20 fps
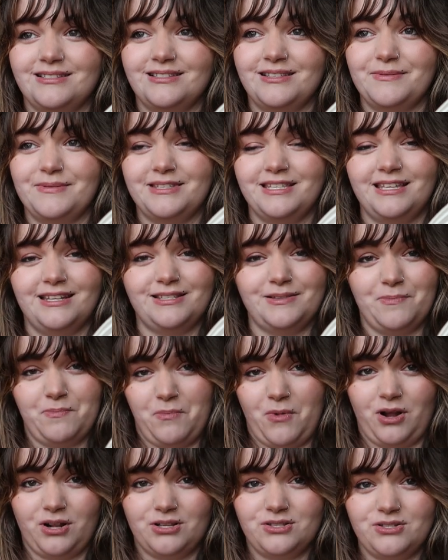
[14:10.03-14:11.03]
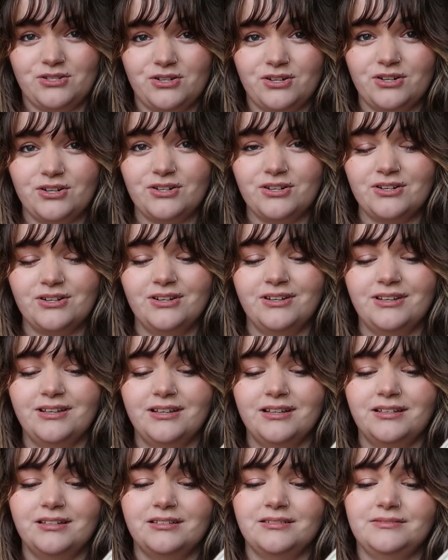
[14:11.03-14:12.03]
to be seen as a monster
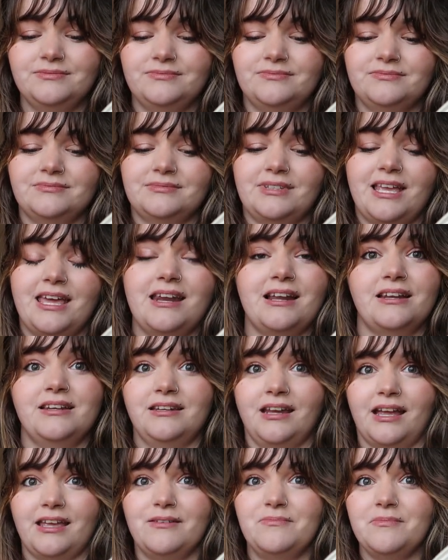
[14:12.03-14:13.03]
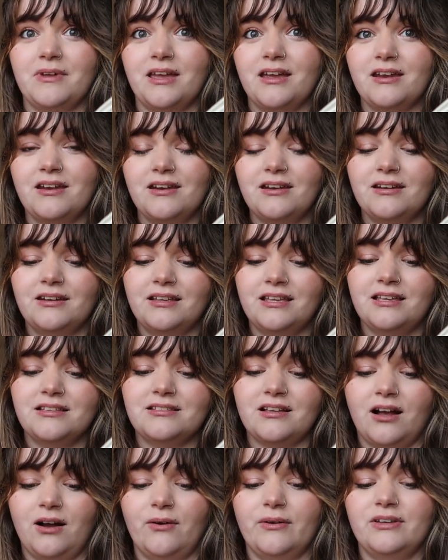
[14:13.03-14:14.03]
and a nightmare,
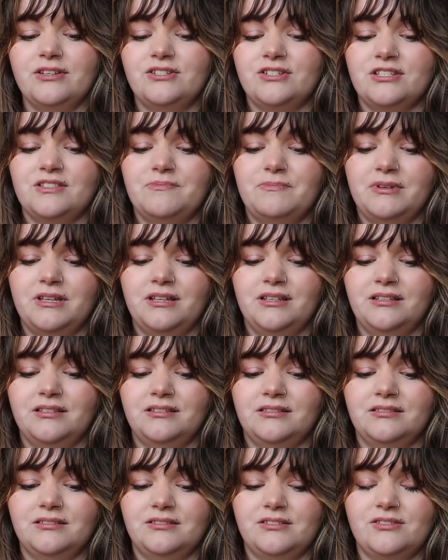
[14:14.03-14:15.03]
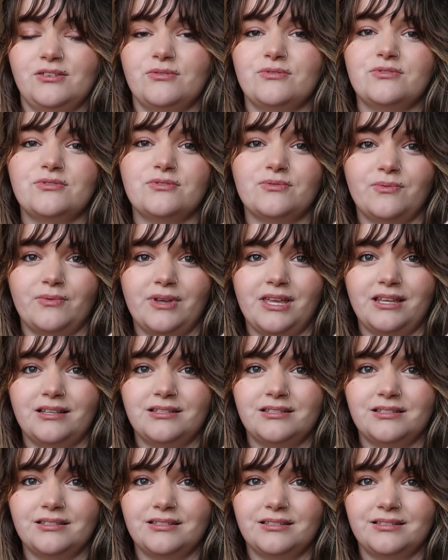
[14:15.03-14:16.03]
he's always just been so
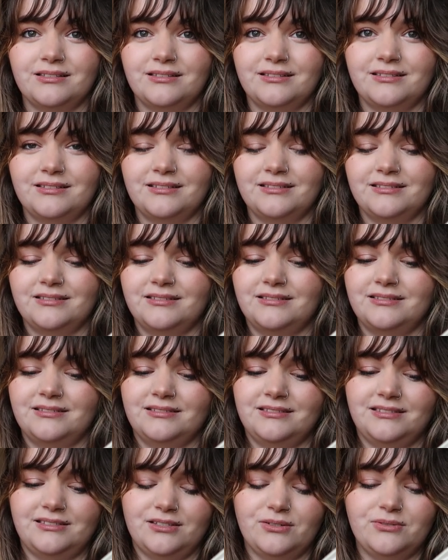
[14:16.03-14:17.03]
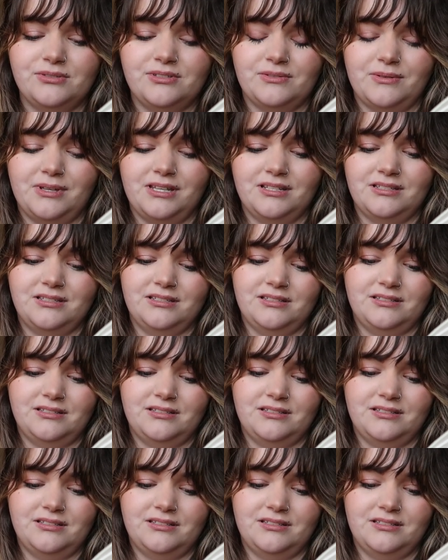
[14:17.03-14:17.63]
sweet. So sweet.